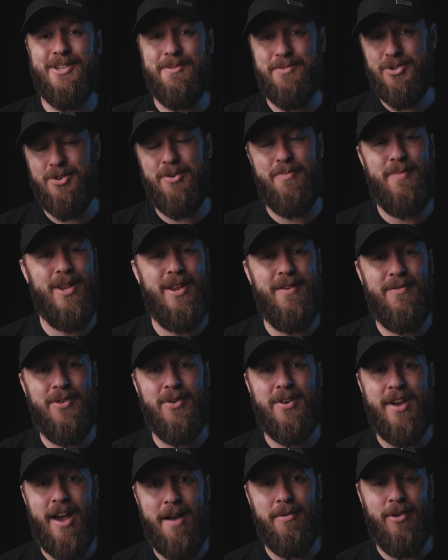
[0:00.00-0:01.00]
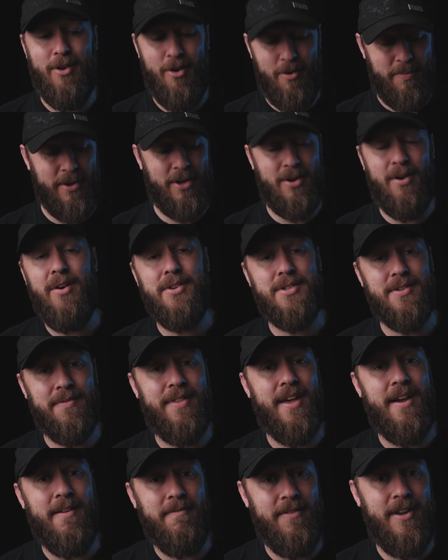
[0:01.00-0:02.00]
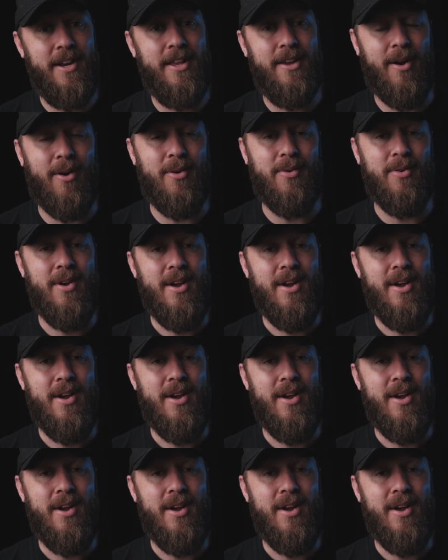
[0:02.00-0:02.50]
I'm sure many of you came along because of that video.